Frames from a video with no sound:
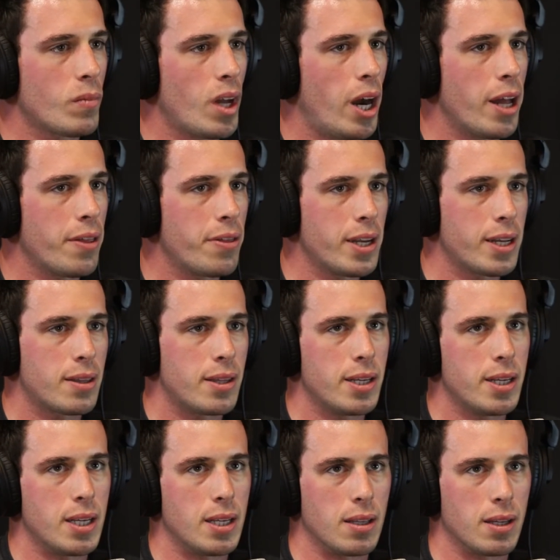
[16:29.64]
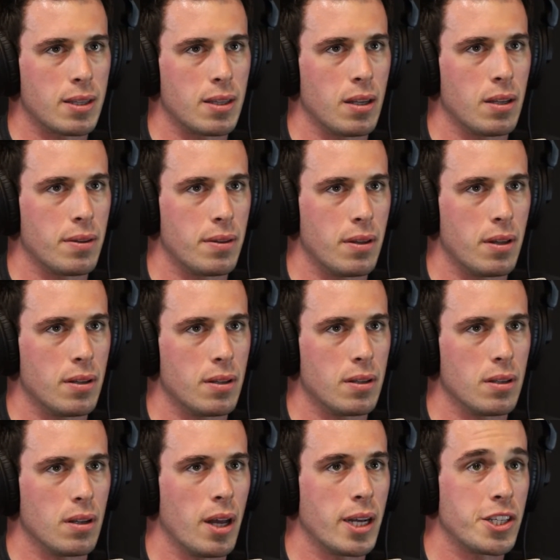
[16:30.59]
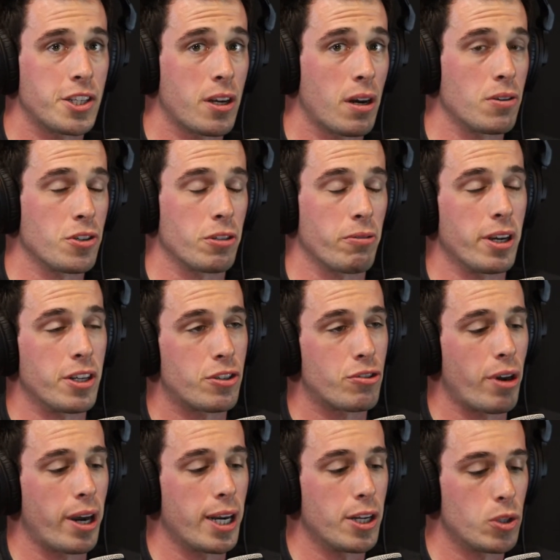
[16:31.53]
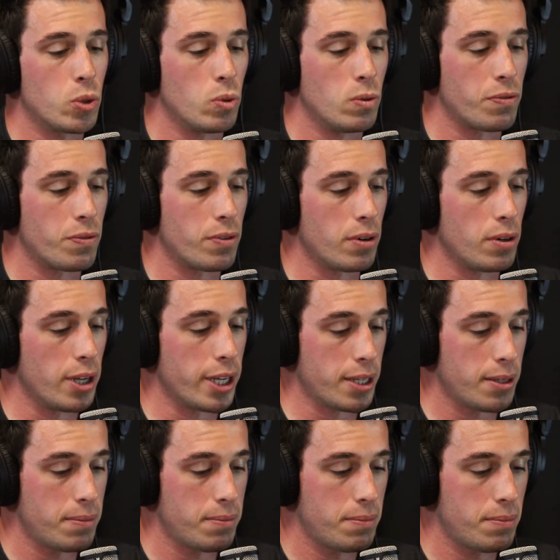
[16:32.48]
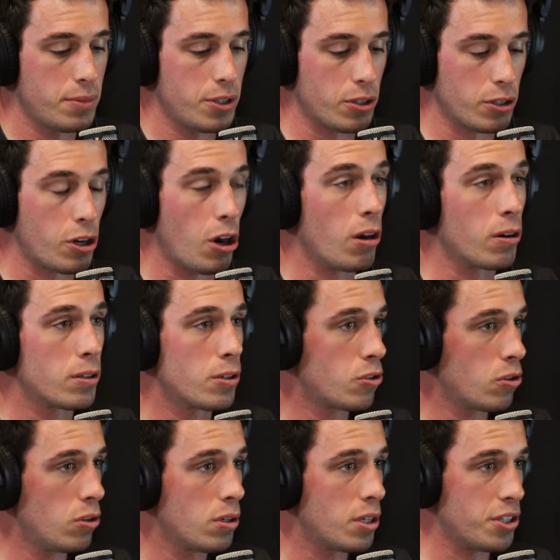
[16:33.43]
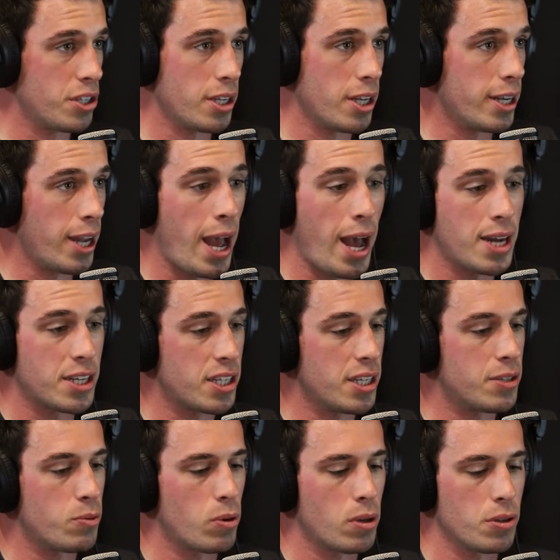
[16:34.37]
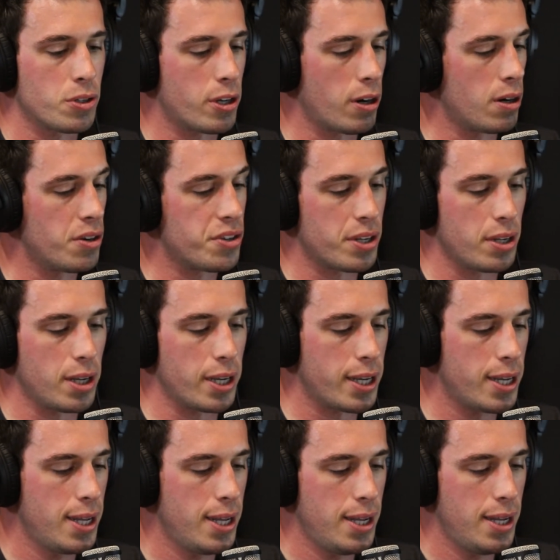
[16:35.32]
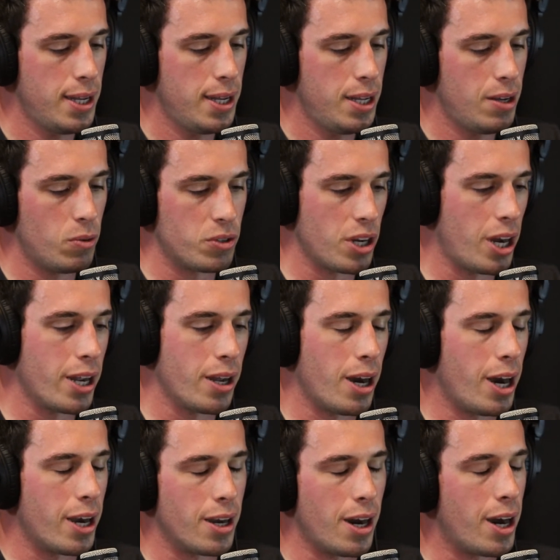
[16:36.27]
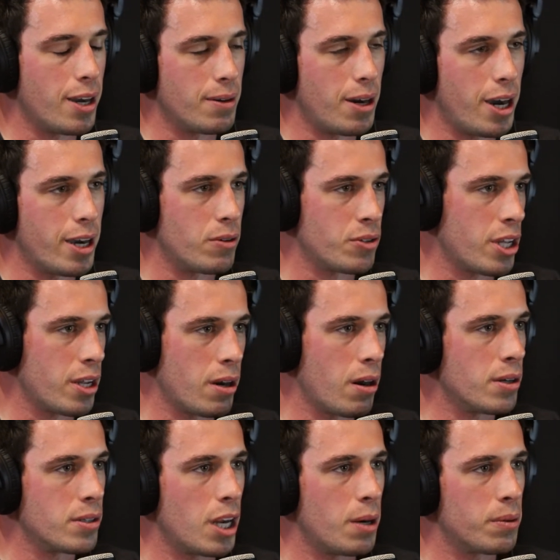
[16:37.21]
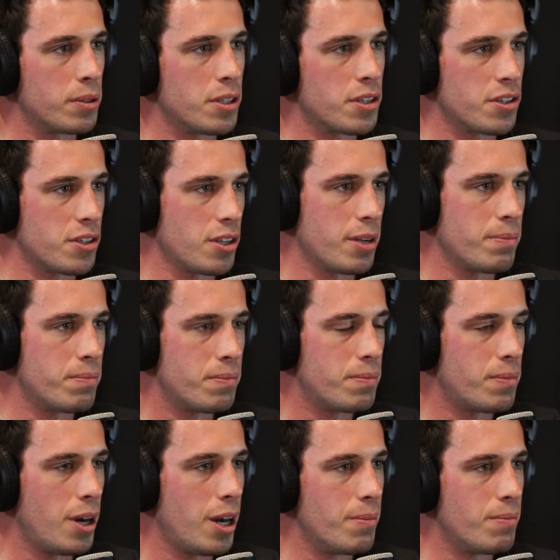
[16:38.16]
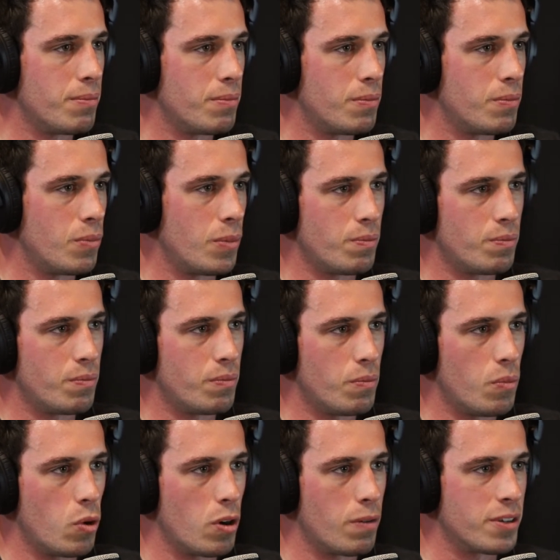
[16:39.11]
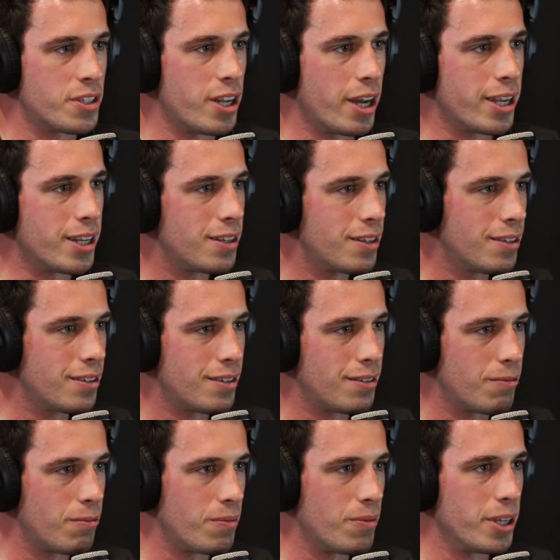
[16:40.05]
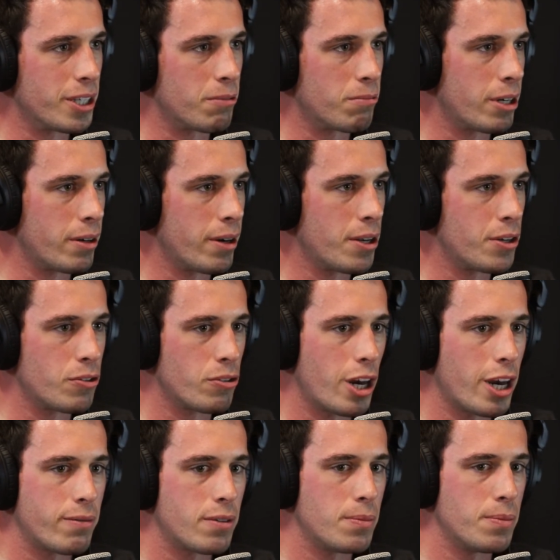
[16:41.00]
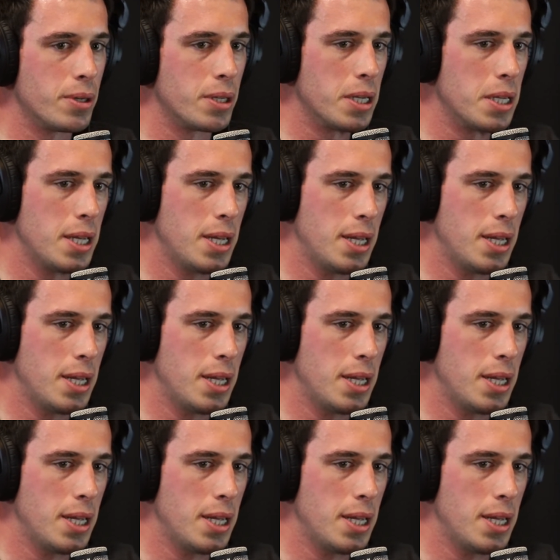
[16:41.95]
I think the Lights car is a great training tool for like your car control, because it's one of those cars that like, which I always had a hard time with this because I'm more of a tight like rear end driver, but